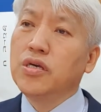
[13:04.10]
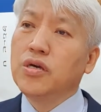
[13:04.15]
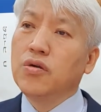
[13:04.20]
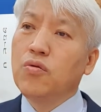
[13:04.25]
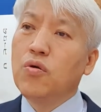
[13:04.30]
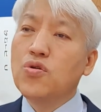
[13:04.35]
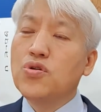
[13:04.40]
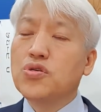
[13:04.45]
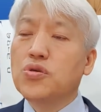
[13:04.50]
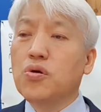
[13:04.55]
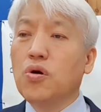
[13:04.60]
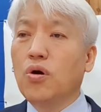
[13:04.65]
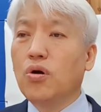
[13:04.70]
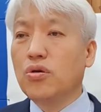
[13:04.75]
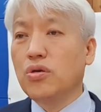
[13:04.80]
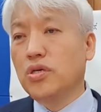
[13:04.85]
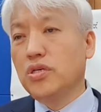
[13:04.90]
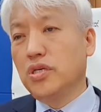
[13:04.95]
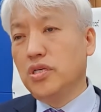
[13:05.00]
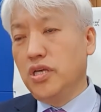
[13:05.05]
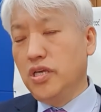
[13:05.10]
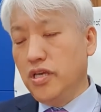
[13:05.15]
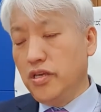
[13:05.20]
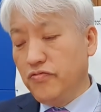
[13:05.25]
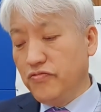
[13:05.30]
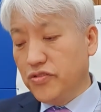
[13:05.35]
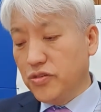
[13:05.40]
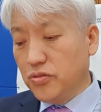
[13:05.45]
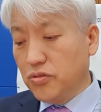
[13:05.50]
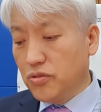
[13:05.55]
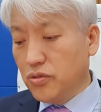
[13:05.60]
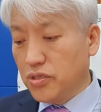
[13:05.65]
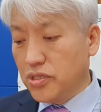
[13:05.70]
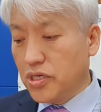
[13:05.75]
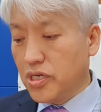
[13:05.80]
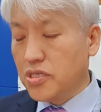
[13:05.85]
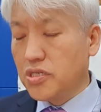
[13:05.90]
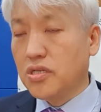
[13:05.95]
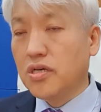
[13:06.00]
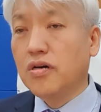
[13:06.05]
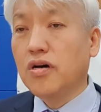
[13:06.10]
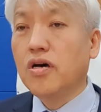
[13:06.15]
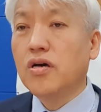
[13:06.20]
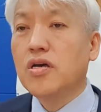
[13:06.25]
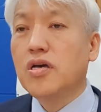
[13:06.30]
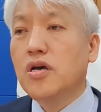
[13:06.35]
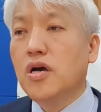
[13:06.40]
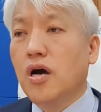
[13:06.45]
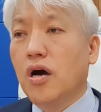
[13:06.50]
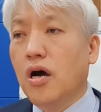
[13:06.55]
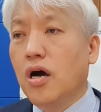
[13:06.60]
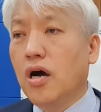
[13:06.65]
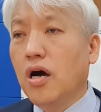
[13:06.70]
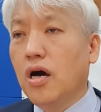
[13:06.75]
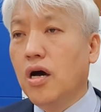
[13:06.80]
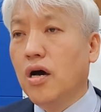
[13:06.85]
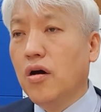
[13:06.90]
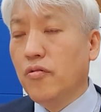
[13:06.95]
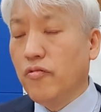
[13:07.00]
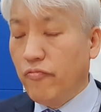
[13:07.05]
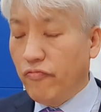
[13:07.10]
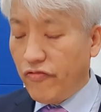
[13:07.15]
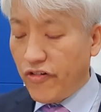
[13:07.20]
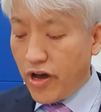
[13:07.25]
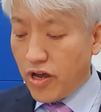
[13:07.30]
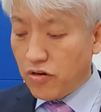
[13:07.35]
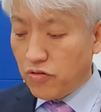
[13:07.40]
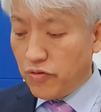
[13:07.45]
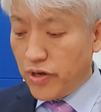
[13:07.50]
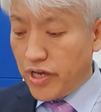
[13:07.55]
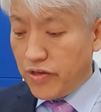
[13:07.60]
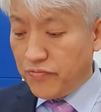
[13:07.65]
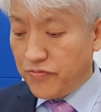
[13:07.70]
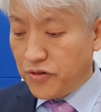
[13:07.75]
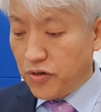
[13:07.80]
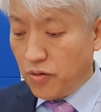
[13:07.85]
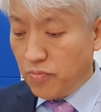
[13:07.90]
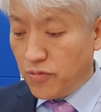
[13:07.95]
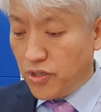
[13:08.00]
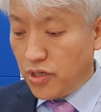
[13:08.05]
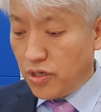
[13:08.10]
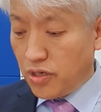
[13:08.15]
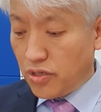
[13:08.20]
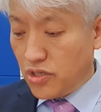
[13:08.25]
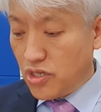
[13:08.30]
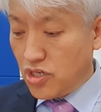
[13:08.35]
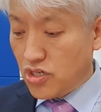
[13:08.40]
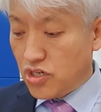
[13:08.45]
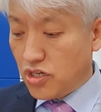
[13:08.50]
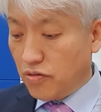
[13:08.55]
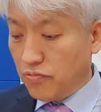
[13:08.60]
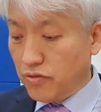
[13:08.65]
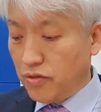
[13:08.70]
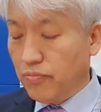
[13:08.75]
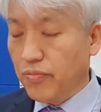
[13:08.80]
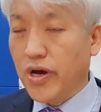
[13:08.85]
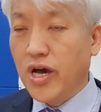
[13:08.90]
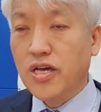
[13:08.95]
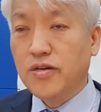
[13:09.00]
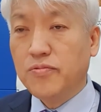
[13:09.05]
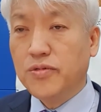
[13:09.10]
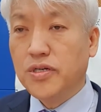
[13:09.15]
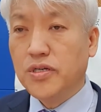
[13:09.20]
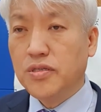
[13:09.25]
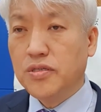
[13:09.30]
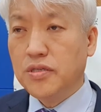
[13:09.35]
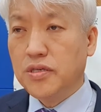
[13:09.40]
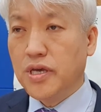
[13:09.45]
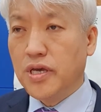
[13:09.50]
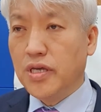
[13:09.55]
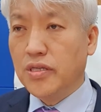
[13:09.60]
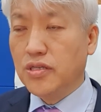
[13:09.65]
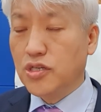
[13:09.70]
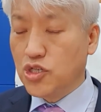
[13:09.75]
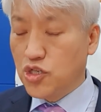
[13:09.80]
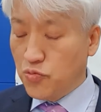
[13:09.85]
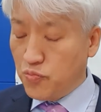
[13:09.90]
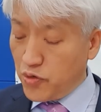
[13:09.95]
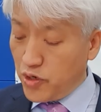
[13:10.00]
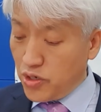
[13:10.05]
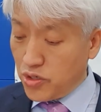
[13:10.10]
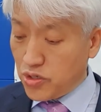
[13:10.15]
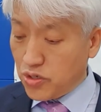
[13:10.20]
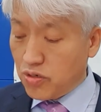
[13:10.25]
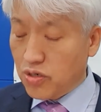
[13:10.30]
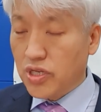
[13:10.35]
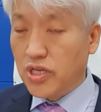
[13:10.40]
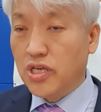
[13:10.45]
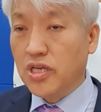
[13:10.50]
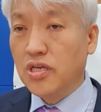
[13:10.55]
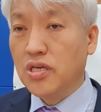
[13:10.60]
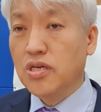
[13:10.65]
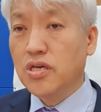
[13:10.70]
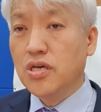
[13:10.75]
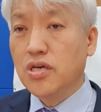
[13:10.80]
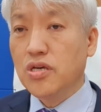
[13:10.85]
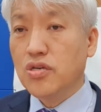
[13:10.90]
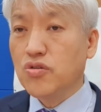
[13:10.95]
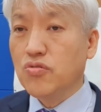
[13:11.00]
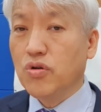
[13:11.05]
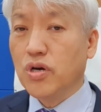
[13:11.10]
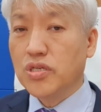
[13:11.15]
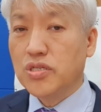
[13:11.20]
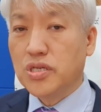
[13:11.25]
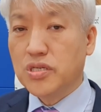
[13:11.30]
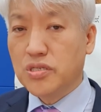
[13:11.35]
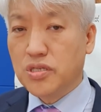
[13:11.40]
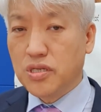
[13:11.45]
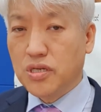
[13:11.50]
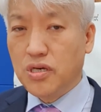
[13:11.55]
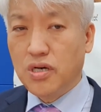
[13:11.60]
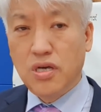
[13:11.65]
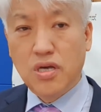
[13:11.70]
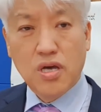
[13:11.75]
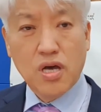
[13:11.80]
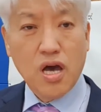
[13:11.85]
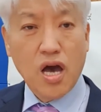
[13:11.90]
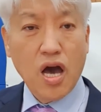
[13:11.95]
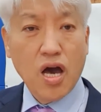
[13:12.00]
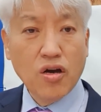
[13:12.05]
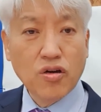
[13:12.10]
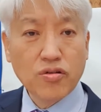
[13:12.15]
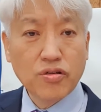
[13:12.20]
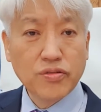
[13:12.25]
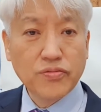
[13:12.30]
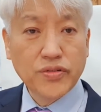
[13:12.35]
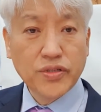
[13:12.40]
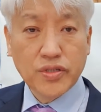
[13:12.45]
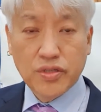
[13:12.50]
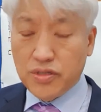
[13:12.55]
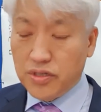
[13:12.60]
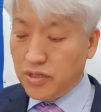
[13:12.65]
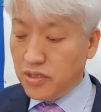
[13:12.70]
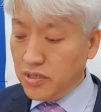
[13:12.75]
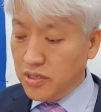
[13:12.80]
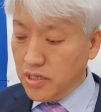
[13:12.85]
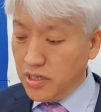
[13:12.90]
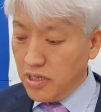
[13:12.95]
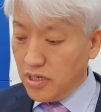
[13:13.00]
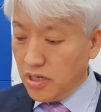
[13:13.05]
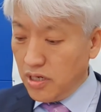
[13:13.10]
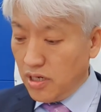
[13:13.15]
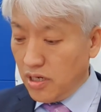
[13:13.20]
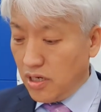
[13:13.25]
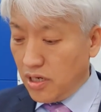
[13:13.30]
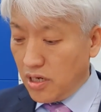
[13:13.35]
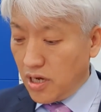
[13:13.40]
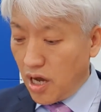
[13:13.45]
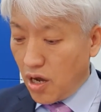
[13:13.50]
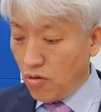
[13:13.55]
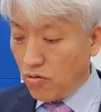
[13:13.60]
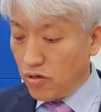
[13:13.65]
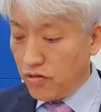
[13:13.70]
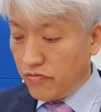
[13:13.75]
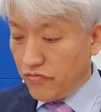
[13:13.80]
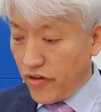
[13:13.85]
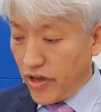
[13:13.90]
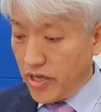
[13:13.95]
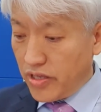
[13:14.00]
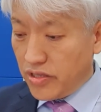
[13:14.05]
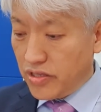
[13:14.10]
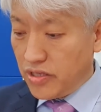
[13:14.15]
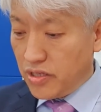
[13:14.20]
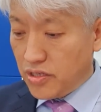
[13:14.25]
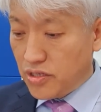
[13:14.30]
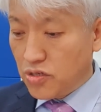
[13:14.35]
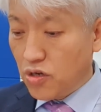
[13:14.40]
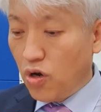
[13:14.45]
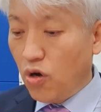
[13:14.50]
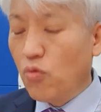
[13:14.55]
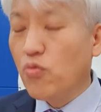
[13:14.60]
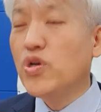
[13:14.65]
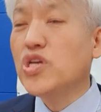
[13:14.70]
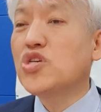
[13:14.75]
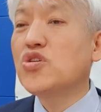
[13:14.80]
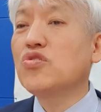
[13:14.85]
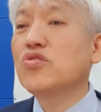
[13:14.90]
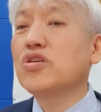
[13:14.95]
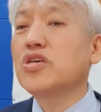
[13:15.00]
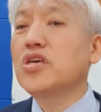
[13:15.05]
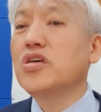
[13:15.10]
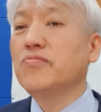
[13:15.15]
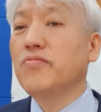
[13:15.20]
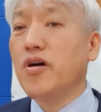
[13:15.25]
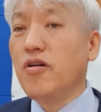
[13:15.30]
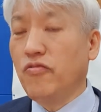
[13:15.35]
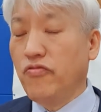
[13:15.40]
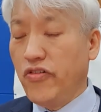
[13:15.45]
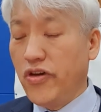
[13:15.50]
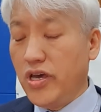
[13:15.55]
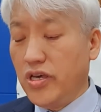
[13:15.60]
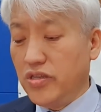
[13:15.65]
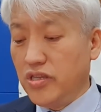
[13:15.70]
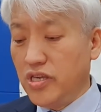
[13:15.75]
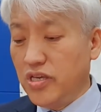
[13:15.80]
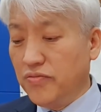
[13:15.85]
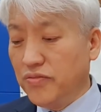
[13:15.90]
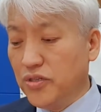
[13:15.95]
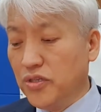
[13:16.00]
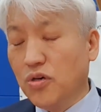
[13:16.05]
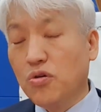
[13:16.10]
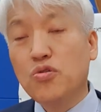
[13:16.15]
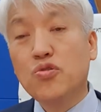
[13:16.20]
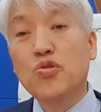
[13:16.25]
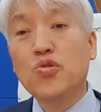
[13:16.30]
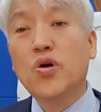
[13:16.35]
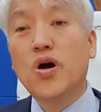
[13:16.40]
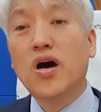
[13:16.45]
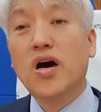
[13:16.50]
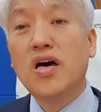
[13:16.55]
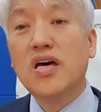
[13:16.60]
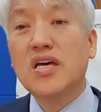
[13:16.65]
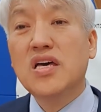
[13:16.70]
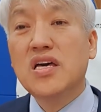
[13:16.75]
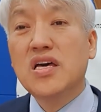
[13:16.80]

Also, if you just far away from the teaching of the Bible, and spiritually, you are just out of, you know, our faith. So we should keep our faith, even though you are